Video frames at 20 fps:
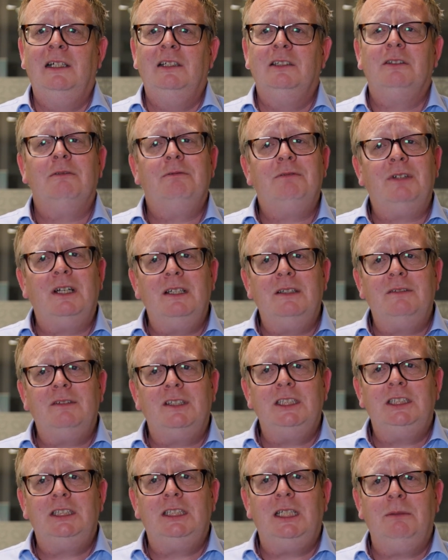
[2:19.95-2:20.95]
So very,
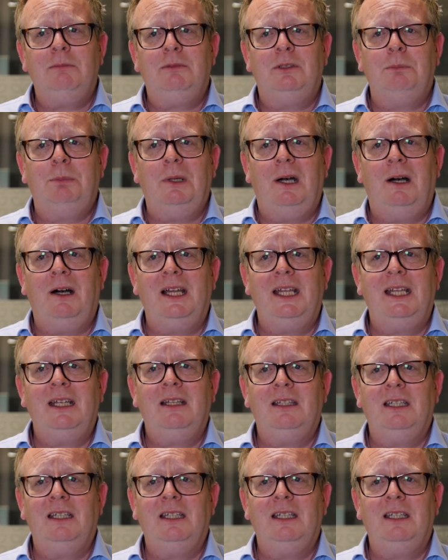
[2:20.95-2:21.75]
very cheap to buy